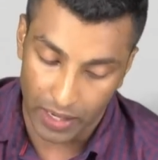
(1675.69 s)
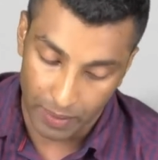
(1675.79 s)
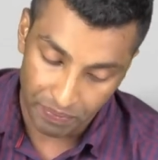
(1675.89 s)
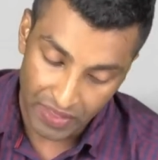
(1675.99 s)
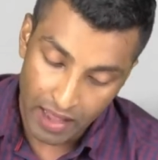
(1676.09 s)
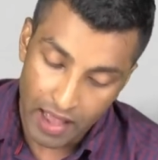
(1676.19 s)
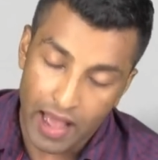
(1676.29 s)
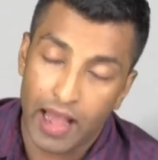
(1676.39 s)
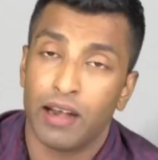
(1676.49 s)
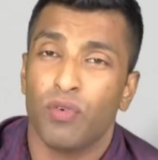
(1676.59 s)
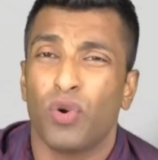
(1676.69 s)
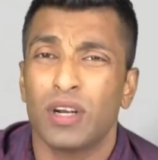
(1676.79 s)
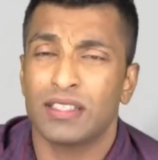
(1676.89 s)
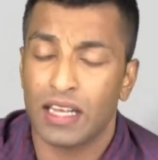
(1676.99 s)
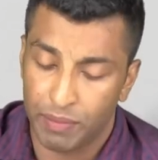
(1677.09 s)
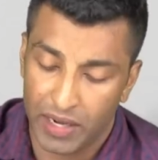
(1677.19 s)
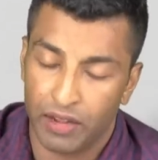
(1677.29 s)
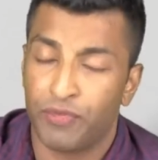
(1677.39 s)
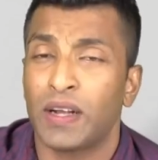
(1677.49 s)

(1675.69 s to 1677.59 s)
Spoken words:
Okay, and what does that mean?